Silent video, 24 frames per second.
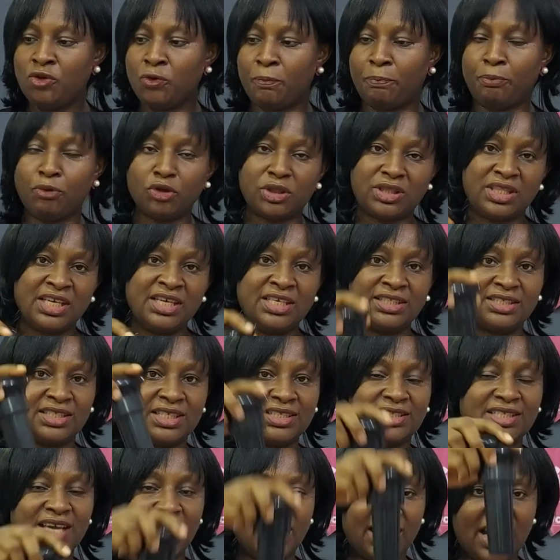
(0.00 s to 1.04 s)
put things
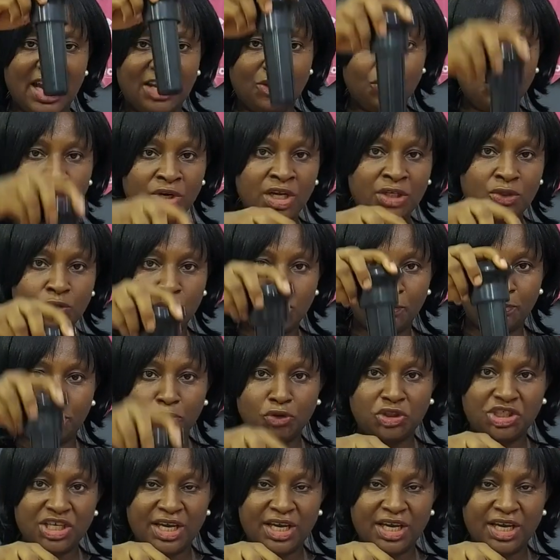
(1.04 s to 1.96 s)
inside and you need to push